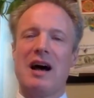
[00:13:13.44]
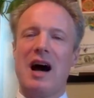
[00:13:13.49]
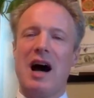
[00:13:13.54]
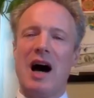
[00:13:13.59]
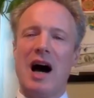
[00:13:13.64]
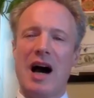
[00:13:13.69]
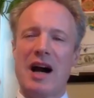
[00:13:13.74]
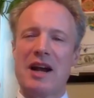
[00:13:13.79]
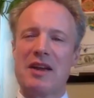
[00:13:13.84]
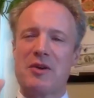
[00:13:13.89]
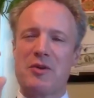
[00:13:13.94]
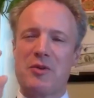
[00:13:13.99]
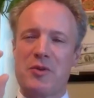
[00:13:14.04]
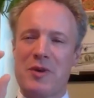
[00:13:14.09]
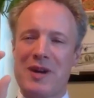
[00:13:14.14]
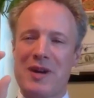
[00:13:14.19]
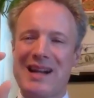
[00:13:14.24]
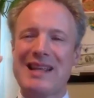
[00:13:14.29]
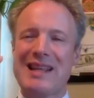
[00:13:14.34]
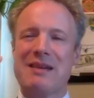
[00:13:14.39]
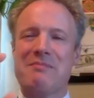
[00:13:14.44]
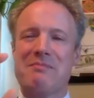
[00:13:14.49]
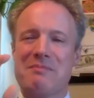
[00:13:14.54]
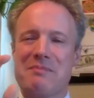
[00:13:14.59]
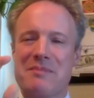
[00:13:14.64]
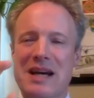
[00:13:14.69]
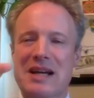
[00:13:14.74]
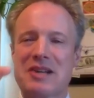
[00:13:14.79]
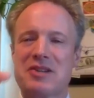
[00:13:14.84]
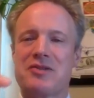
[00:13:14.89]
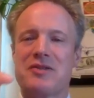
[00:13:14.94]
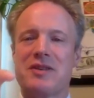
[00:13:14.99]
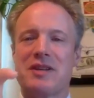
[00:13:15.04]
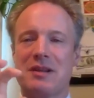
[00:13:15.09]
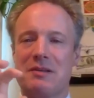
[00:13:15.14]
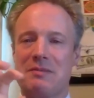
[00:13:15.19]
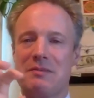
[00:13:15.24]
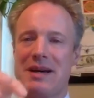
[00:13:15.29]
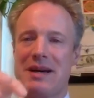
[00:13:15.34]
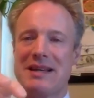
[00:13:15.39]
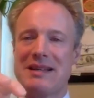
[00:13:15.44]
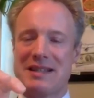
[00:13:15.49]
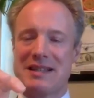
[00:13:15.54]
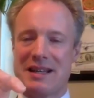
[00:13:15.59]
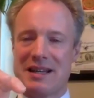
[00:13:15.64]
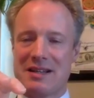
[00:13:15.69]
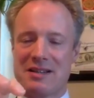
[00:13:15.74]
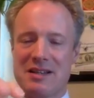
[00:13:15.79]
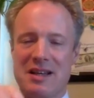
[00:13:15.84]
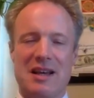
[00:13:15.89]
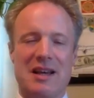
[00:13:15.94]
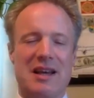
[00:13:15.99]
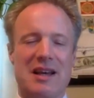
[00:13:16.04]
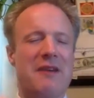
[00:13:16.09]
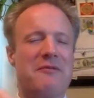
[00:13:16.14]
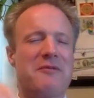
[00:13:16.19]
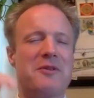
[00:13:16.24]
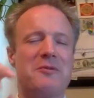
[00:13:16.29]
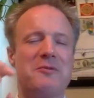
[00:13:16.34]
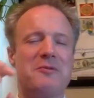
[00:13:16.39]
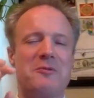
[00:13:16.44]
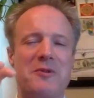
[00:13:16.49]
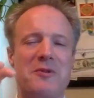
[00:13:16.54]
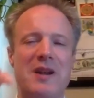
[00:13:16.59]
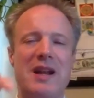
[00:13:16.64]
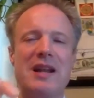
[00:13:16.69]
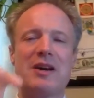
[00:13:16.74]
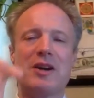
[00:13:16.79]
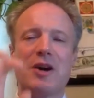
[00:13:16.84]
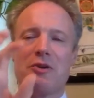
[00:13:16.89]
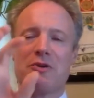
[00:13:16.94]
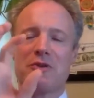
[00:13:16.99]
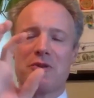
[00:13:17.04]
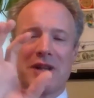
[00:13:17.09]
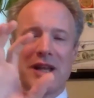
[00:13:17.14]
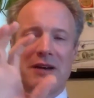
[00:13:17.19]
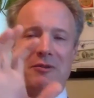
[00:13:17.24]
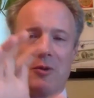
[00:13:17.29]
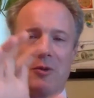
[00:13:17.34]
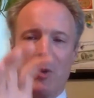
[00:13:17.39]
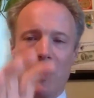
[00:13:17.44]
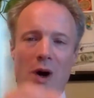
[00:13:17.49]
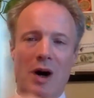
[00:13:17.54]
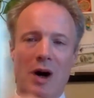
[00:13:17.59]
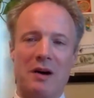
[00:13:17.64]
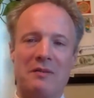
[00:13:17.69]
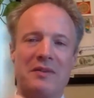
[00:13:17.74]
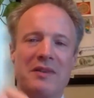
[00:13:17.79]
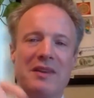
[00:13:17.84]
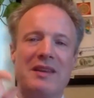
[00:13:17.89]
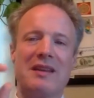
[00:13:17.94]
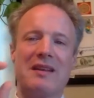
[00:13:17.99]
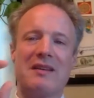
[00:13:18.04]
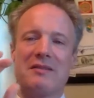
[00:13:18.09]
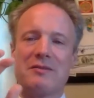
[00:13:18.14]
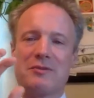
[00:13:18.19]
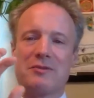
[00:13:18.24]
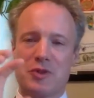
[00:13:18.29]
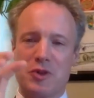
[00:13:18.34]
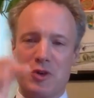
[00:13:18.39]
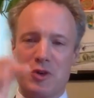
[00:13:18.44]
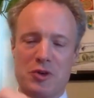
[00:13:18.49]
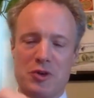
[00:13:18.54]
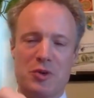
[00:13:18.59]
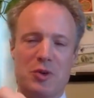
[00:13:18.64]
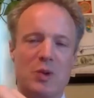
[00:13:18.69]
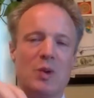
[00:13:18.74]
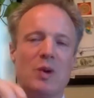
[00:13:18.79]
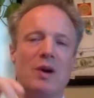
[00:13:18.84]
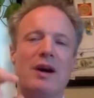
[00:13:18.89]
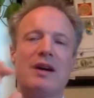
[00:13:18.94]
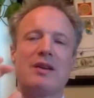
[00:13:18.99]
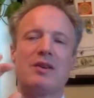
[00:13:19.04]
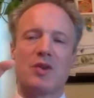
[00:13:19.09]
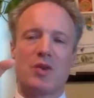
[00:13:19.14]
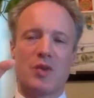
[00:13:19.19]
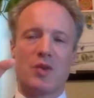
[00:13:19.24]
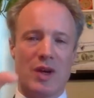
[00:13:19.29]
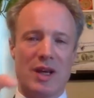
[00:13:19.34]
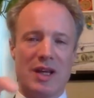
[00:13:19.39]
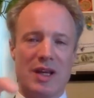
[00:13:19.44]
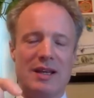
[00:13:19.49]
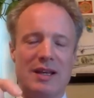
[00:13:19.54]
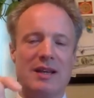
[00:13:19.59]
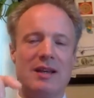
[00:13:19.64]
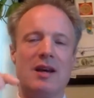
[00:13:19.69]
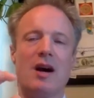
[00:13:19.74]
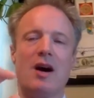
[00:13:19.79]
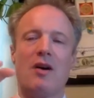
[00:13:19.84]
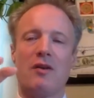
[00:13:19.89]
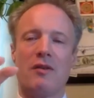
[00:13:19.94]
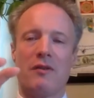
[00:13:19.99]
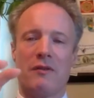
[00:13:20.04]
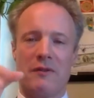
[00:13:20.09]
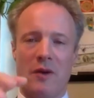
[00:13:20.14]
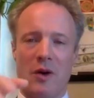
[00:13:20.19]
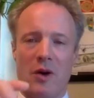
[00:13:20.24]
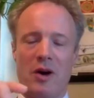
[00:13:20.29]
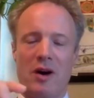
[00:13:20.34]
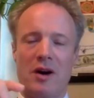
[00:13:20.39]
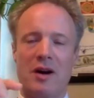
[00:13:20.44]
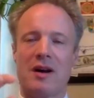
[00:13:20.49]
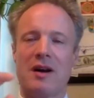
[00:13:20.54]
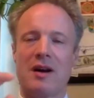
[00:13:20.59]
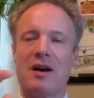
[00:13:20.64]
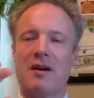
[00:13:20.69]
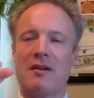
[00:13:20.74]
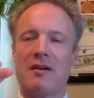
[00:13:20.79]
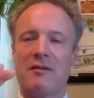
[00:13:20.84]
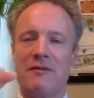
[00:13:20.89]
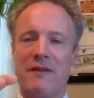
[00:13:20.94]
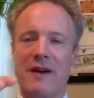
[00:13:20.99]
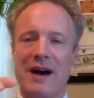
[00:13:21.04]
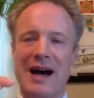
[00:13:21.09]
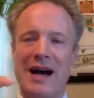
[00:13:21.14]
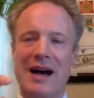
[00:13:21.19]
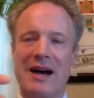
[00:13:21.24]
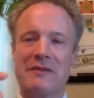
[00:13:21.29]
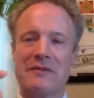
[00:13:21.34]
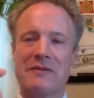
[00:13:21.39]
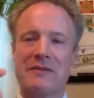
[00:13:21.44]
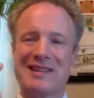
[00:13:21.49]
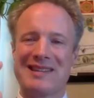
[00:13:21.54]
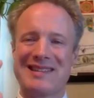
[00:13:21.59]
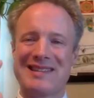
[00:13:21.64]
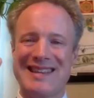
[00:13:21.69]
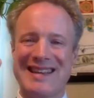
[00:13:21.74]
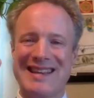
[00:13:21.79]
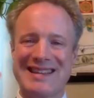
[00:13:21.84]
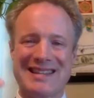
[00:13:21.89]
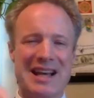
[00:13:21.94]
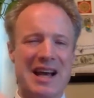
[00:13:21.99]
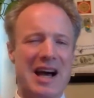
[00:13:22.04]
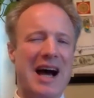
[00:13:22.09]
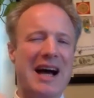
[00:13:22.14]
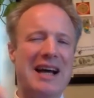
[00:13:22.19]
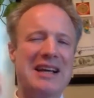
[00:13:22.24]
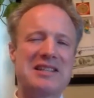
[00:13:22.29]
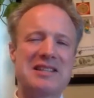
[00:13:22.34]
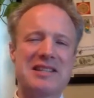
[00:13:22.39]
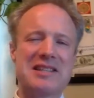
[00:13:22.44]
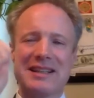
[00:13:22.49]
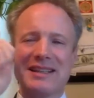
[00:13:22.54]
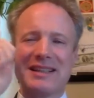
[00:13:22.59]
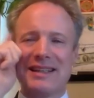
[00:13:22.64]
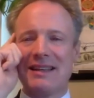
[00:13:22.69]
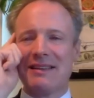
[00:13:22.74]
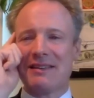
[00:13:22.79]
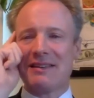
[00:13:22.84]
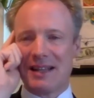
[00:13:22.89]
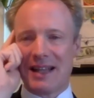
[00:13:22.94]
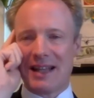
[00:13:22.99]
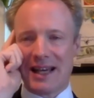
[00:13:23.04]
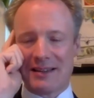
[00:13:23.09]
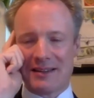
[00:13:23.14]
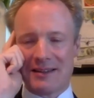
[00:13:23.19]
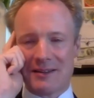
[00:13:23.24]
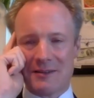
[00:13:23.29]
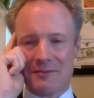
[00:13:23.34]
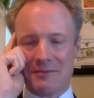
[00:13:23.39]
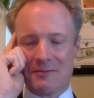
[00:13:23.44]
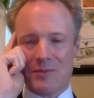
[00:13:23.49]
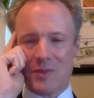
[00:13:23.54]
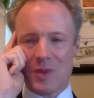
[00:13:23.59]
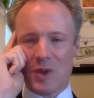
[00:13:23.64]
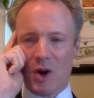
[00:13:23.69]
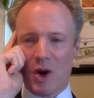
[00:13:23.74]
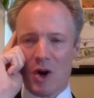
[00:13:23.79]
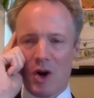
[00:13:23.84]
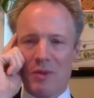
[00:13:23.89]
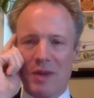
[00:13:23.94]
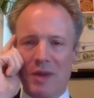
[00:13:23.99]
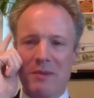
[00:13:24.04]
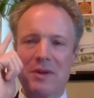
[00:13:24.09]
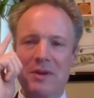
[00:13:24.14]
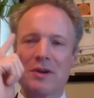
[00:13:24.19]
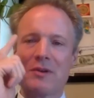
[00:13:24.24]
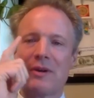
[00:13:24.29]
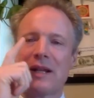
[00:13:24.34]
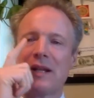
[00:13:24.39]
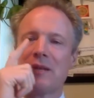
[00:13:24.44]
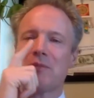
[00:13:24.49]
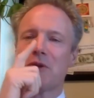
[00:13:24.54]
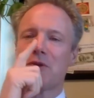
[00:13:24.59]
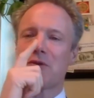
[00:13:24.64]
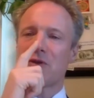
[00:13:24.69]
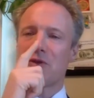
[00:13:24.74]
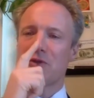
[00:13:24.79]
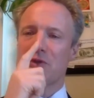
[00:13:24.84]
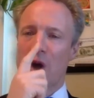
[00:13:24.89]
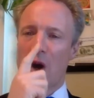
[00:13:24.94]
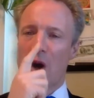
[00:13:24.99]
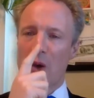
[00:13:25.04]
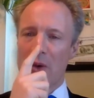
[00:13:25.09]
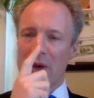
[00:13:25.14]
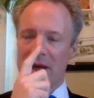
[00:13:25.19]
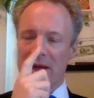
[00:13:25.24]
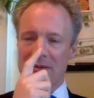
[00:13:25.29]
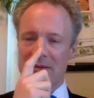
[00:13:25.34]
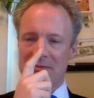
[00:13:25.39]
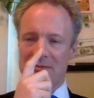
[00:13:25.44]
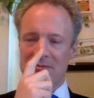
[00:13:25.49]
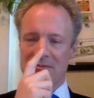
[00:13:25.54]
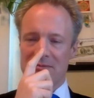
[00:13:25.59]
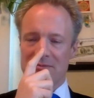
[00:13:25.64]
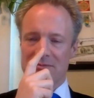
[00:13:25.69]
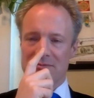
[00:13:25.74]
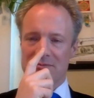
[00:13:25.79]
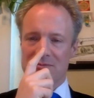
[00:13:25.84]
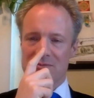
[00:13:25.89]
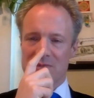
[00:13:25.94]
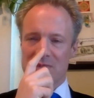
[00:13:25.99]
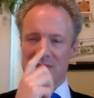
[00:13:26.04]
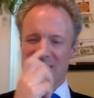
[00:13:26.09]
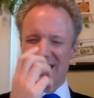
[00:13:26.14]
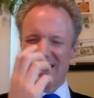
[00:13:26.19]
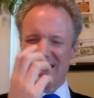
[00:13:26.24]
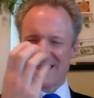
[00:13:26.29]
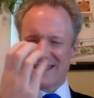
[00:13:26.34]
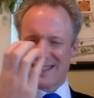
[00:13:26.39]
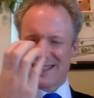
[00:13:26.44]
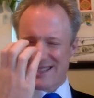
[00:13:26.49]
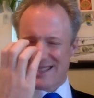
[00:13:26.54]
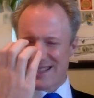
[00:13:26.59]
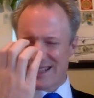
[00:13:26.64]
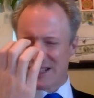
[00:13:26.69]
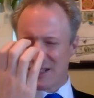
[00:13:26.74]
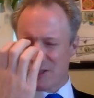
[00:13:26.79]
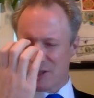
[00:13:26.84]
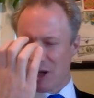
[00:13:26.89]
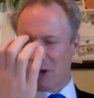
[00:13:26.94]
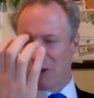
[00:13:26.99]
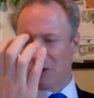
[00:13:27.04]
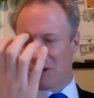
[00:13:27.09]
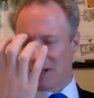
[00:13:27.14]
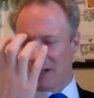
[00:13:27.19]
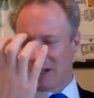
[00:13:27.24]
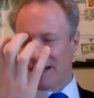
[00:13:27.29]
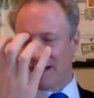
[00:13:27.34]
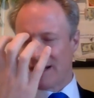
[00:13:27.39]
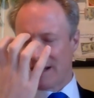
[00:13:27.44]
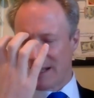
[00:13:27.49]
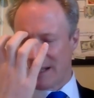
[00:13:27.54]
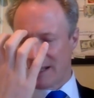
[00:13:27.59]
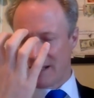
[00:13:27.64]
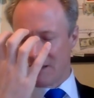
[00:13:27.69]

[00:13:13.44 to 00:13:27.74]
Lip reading: are you really mastering the basics? Have you really gone to level 1, 2, 3, 4, 5, 6? Are you still an intellect? Or maybe you already moved to knowing. You can see it so clearly in